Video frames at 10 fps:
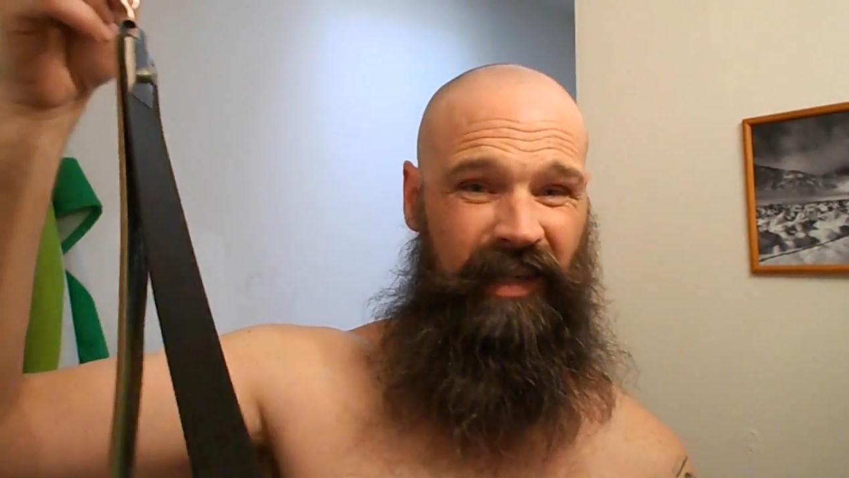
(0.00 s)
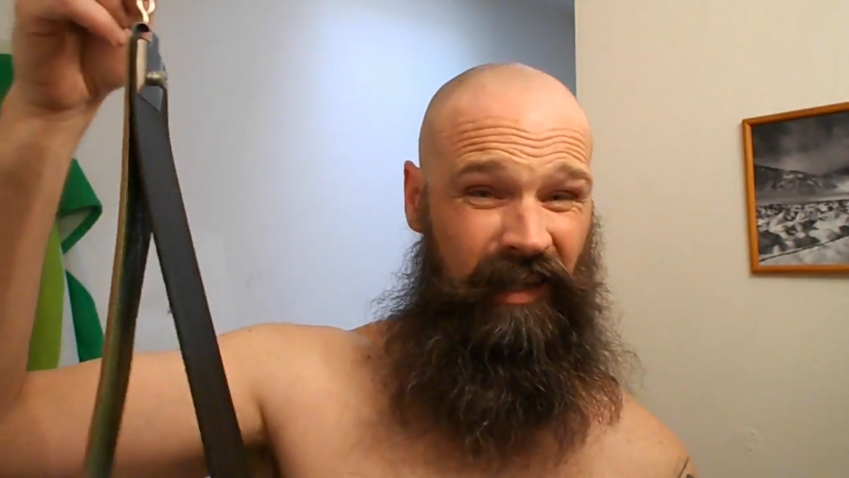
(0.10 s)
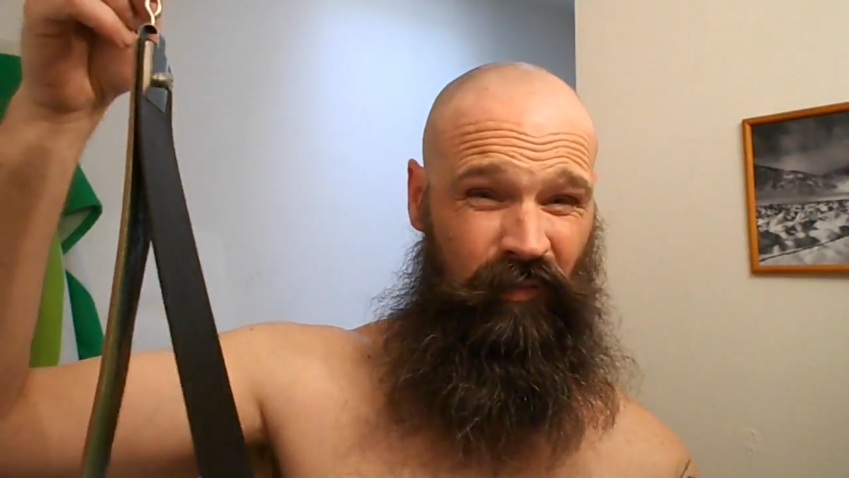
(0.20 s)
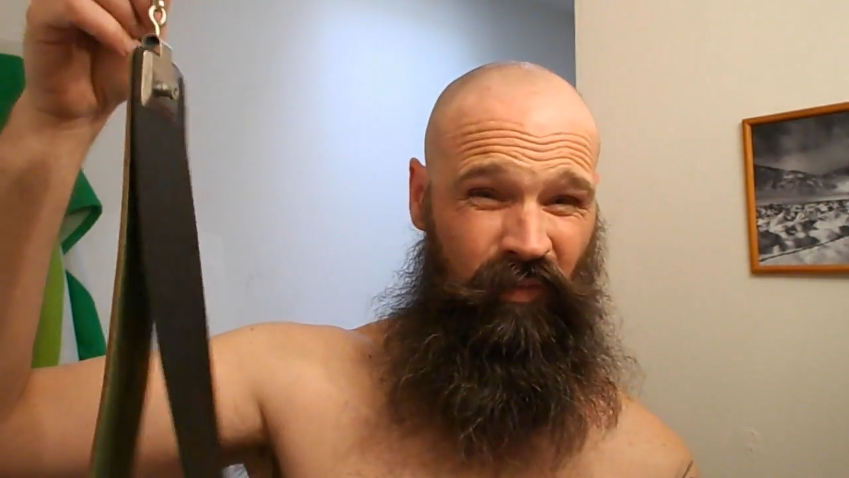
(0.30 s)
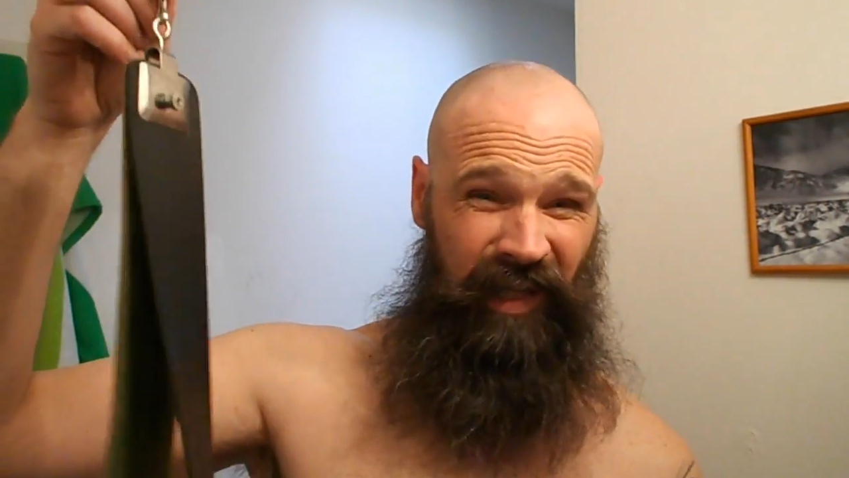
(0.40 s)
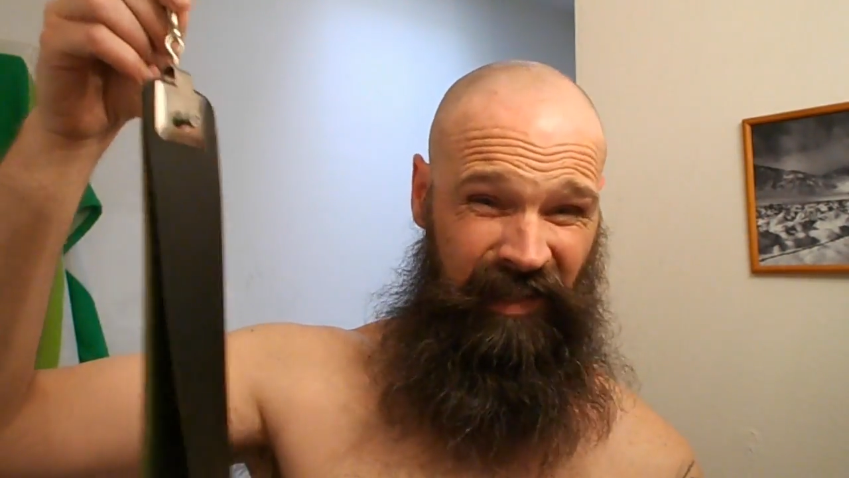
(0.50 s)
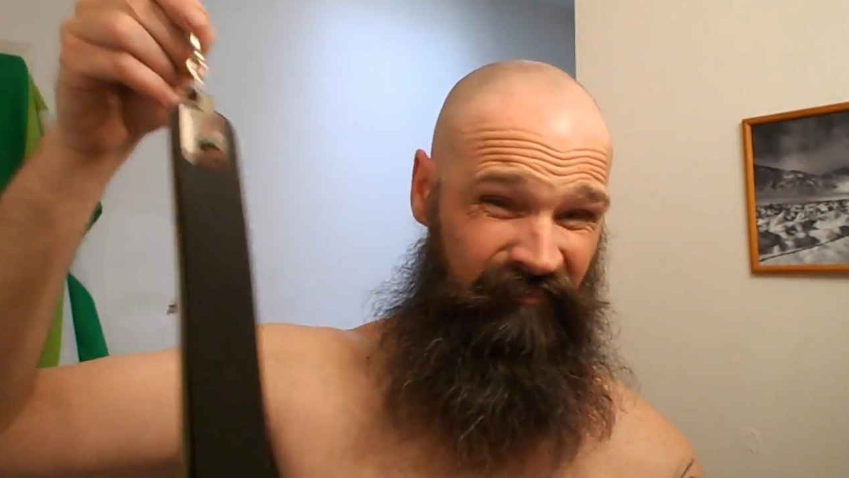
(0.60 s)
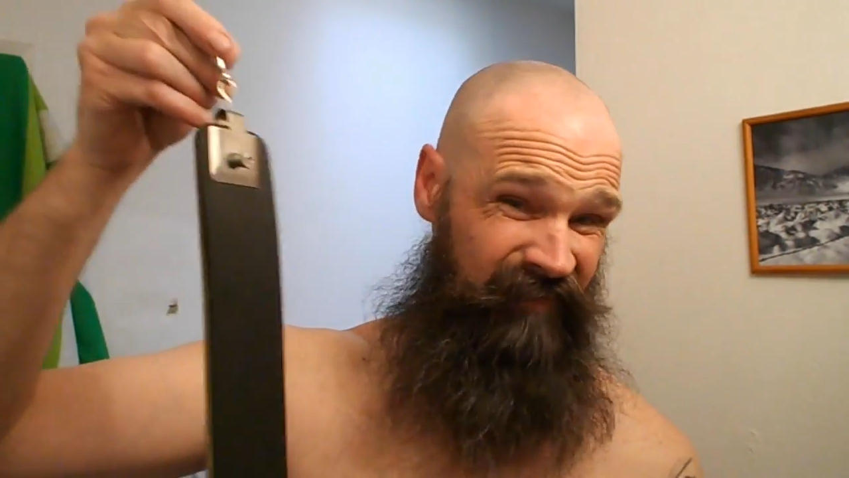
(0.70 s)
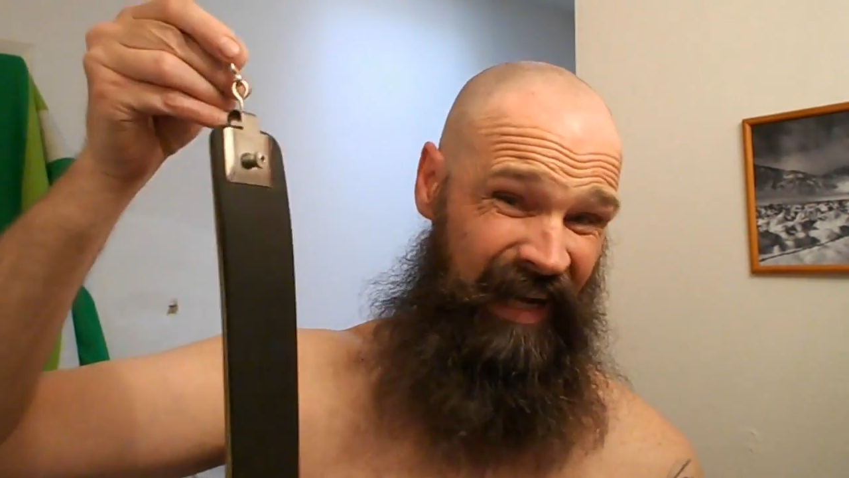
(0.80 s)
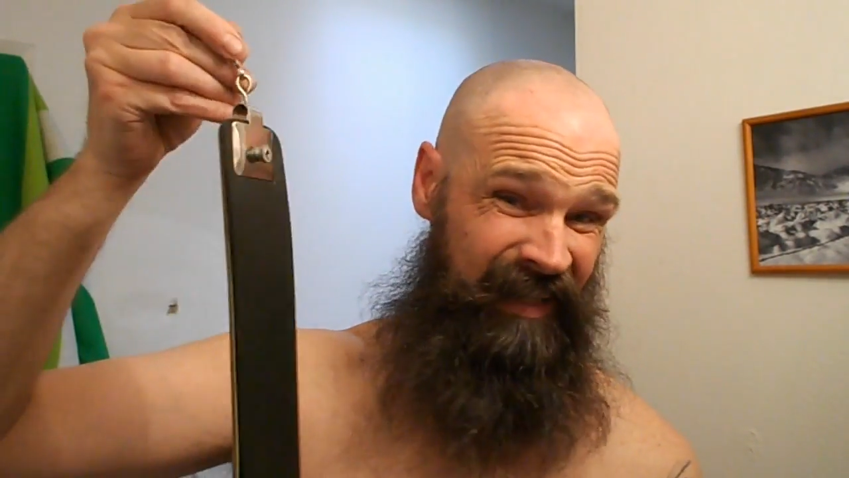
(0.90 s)

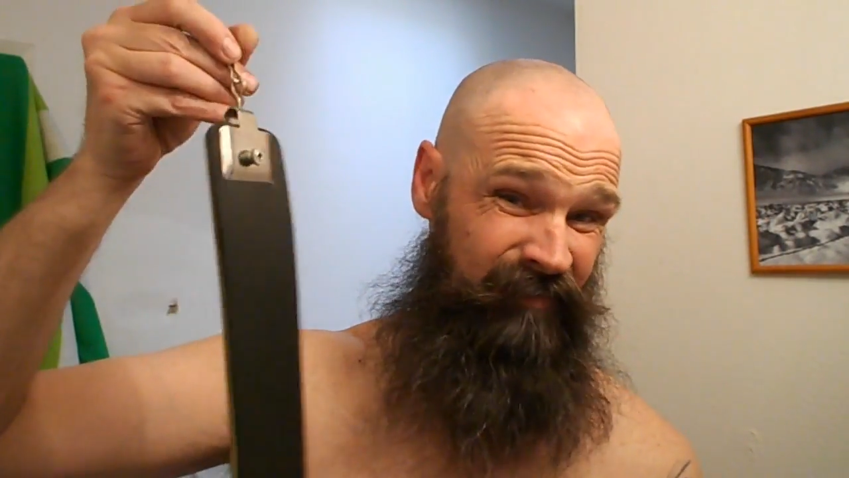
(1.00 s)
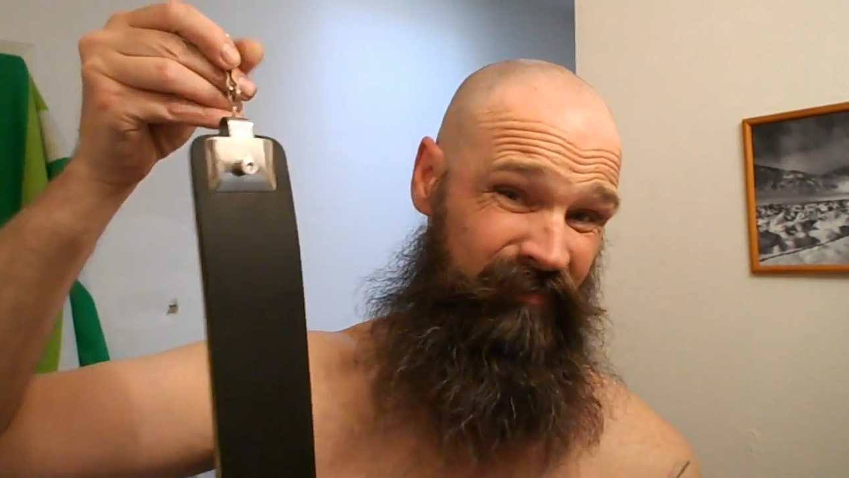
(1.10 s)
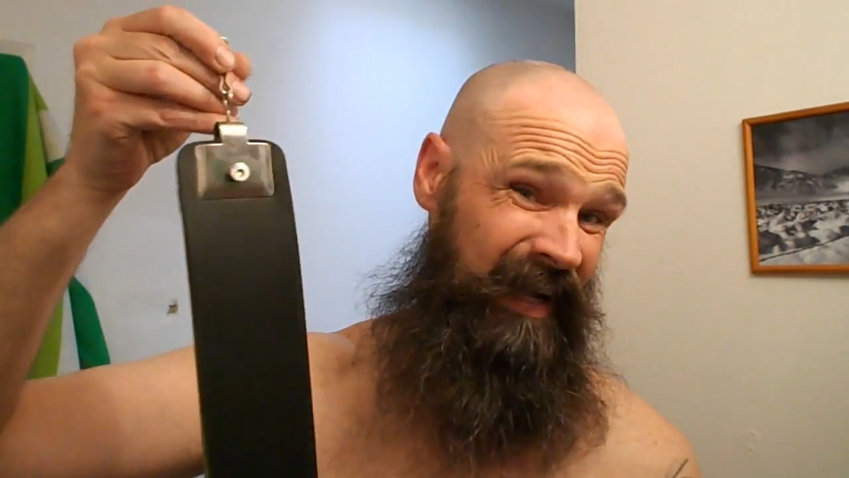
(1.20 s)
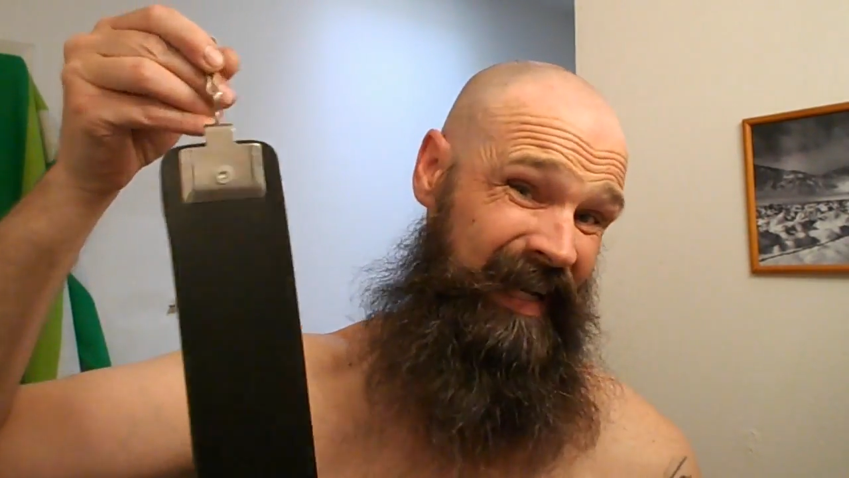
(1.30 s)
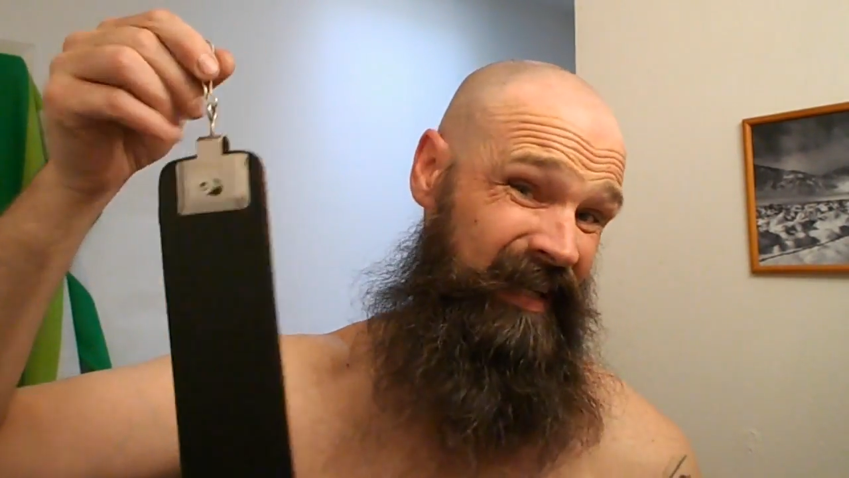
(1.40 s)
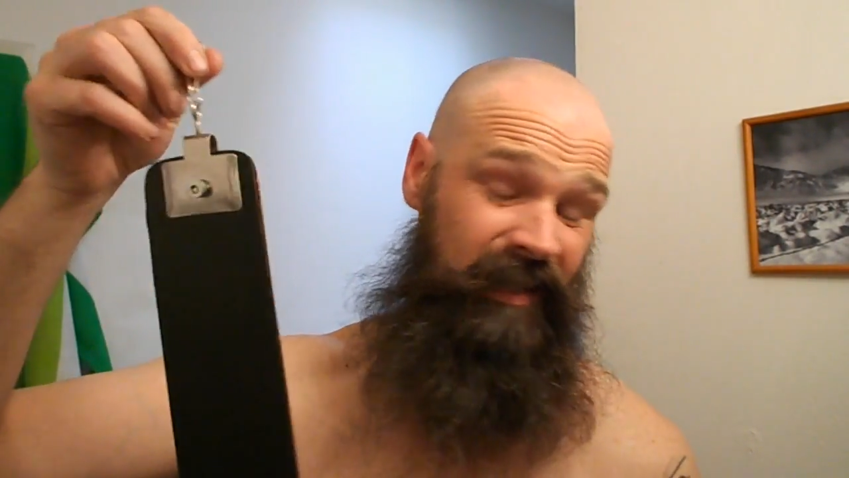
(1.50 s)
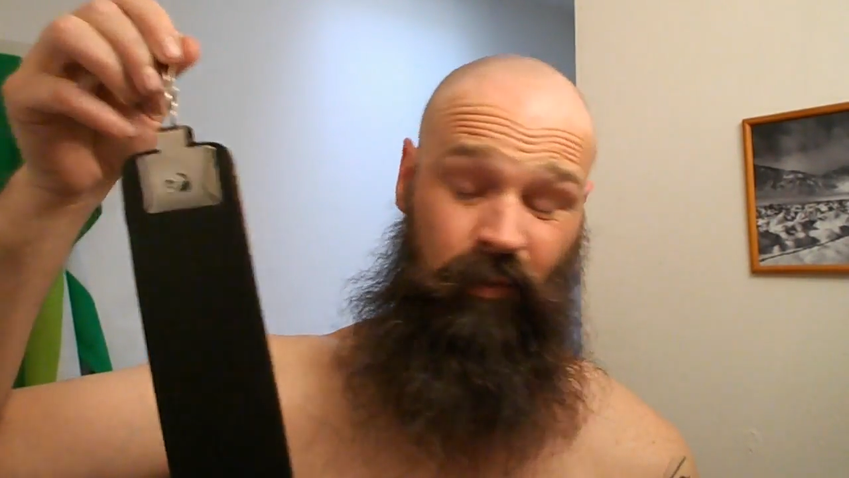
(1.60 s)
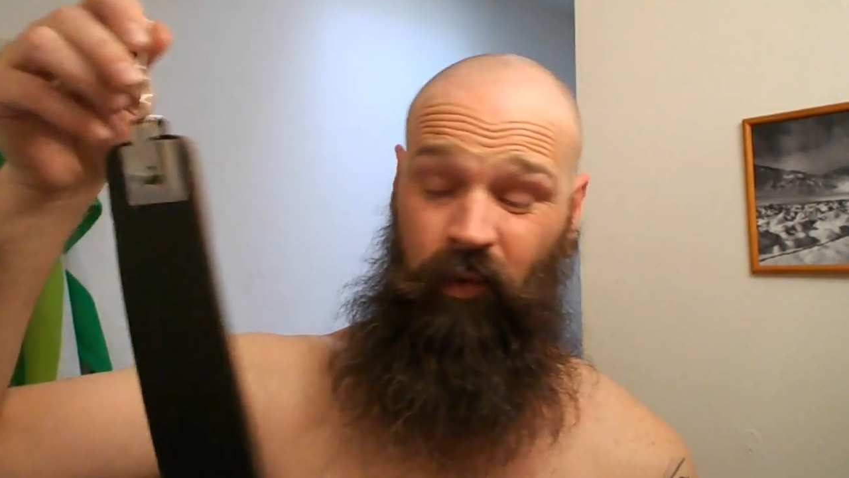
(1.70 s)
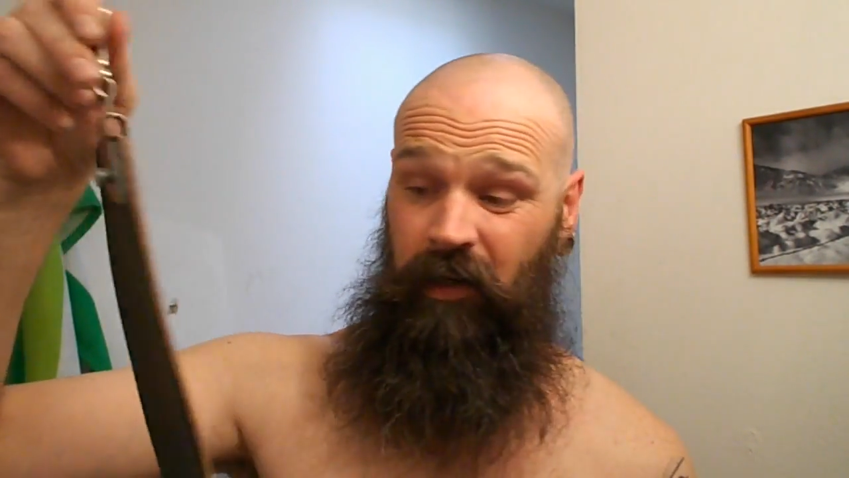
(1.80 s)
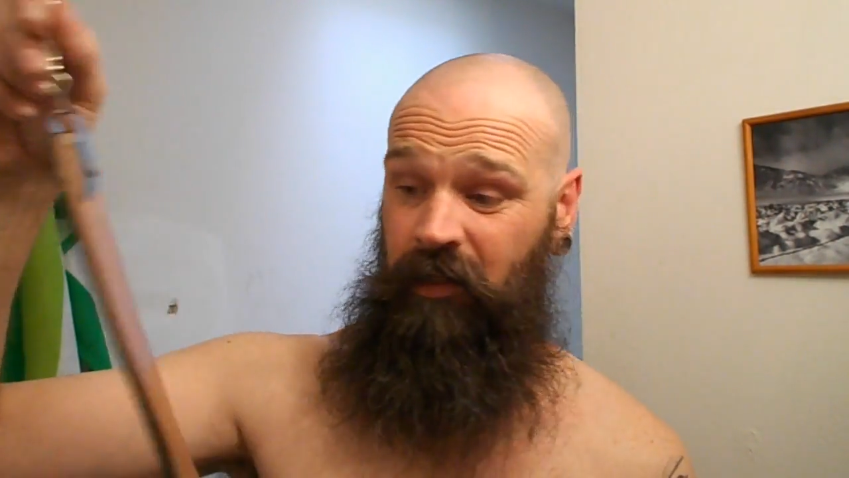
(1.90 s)
I guess
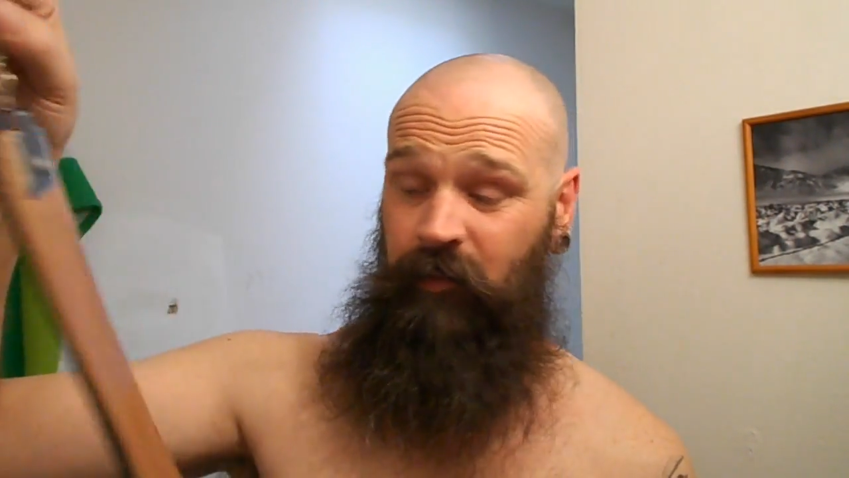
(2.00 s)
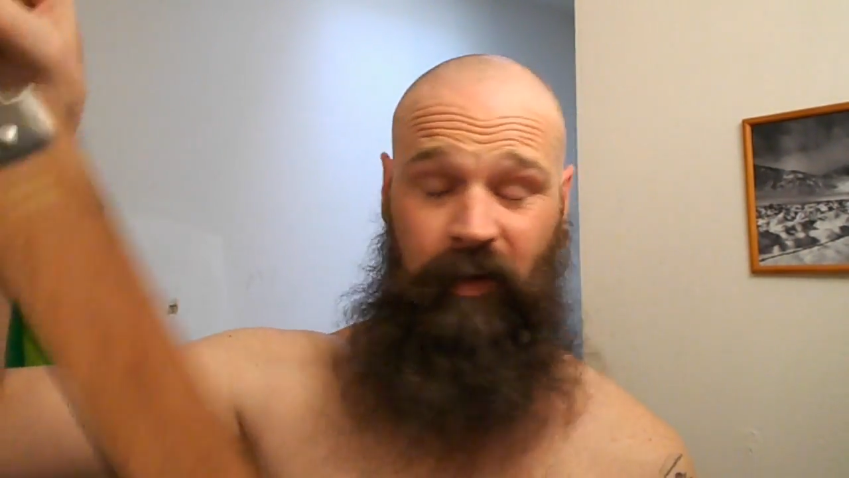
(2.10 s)
it works,